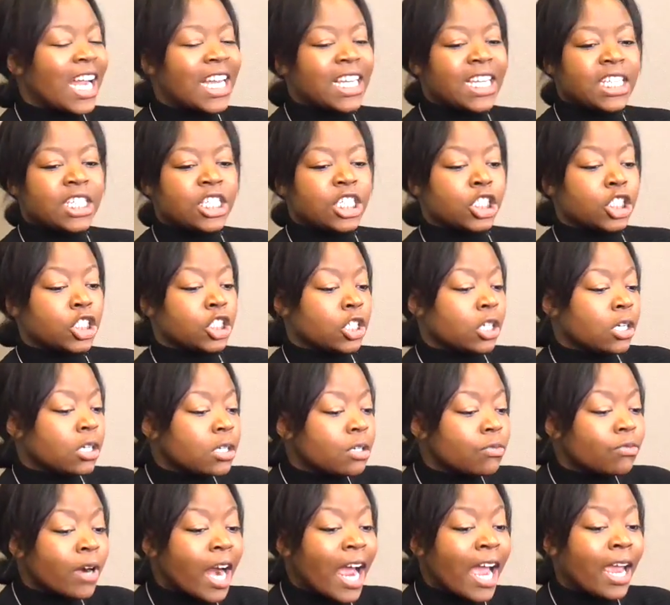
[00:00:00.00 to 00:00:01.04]
I need to
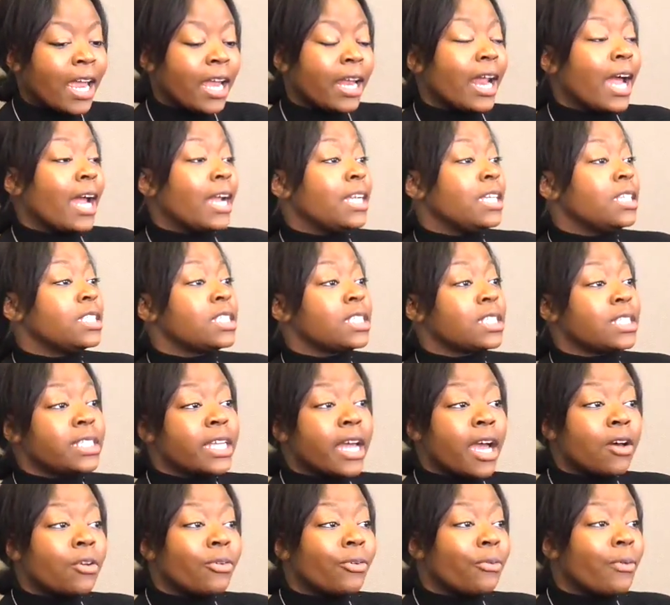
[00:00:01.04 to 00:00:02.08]
look right. I need to
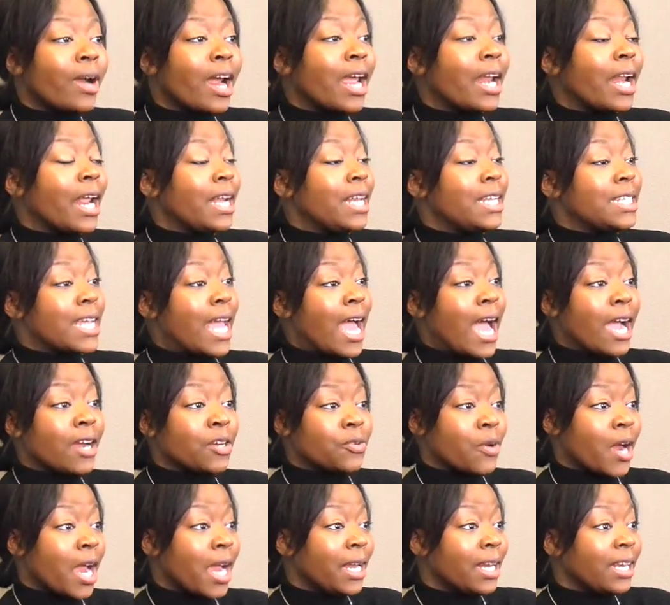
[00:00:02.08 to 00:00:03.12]
sound right. I need to
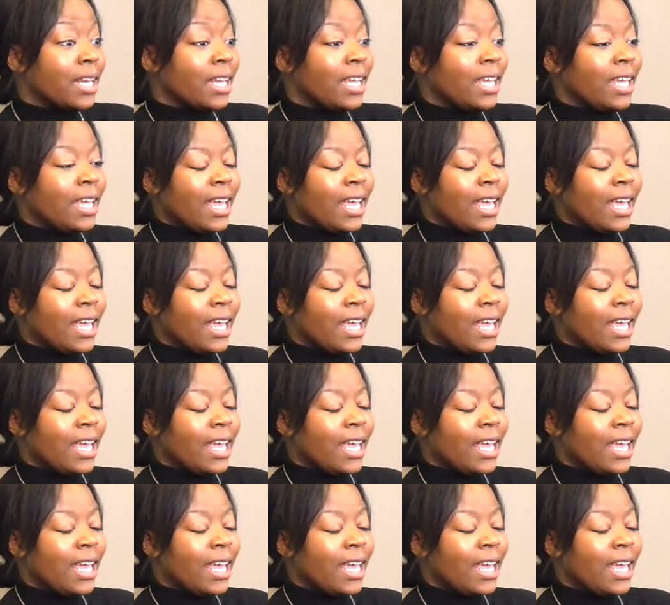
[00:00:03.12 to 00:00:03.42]
act right.